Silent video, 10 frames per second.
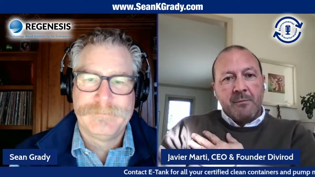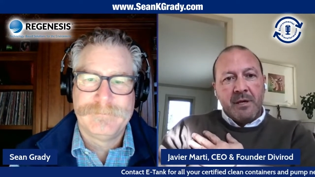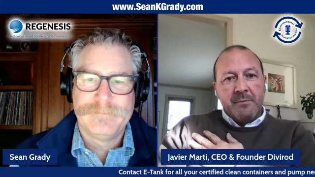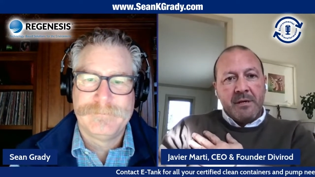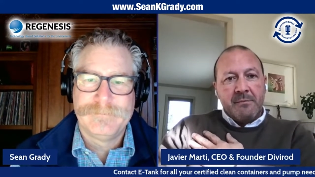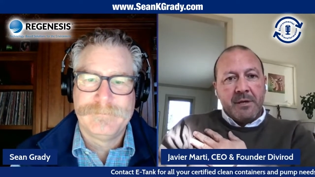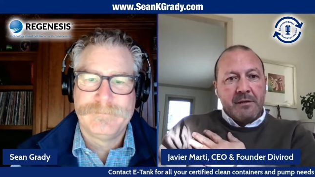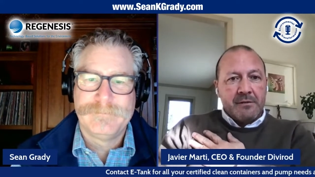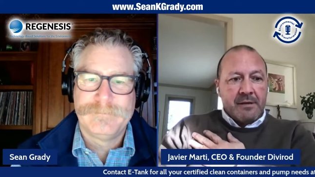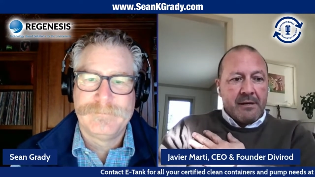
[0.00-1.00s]

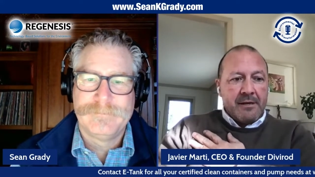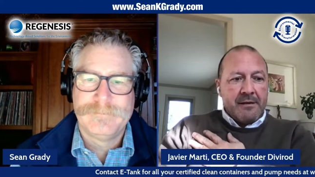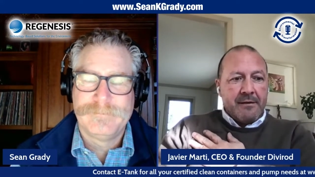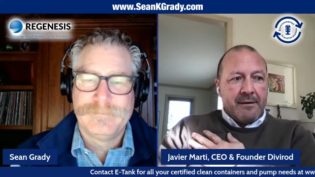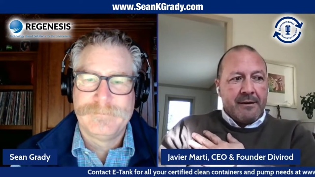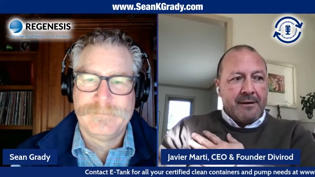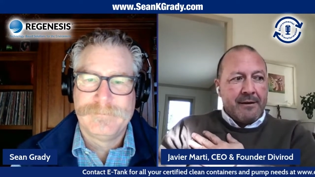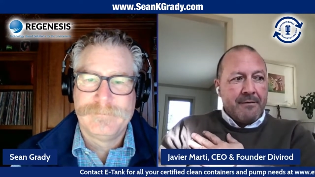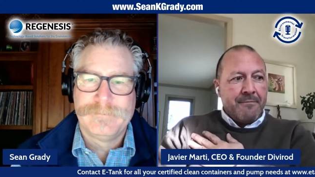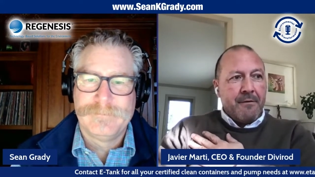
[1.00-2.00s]
Speaker 1: commitment because I
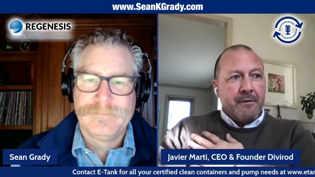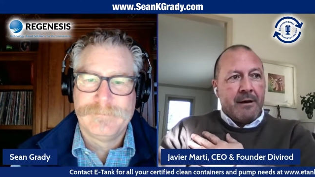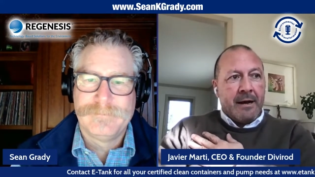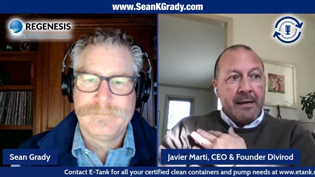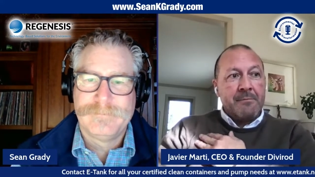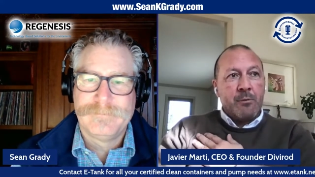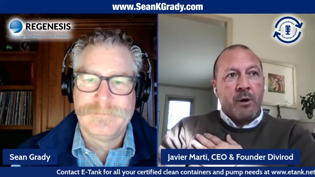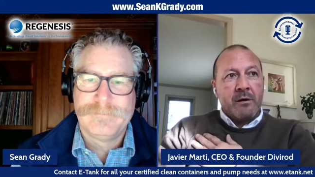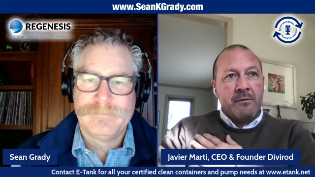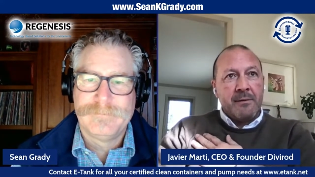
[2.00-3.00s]
I I
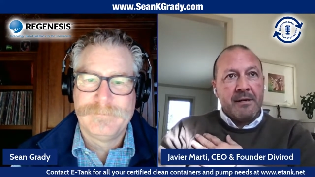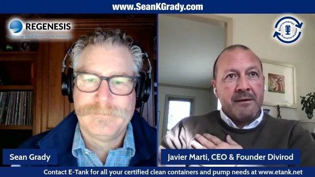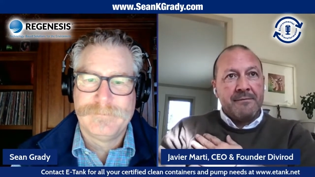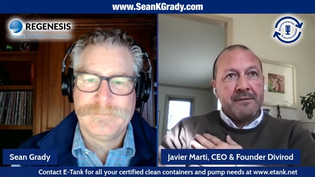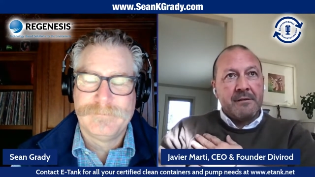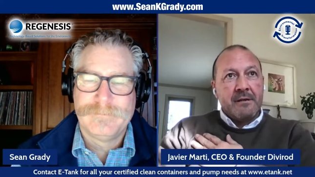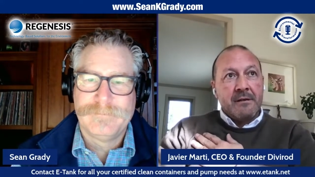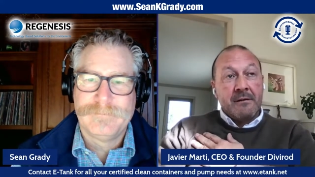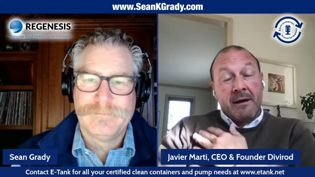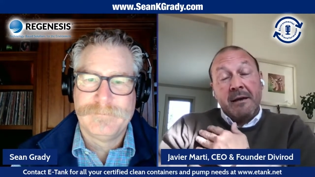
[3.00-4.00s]
am the one who
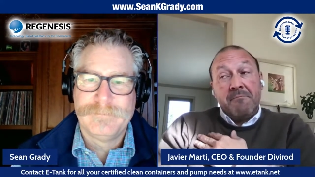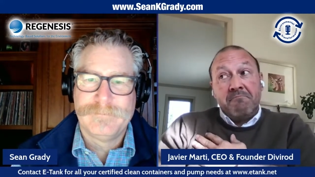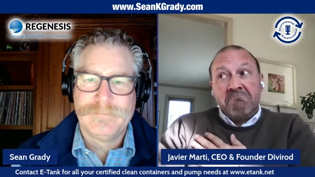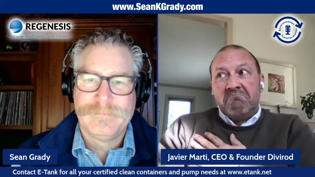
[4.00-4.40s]
believes, I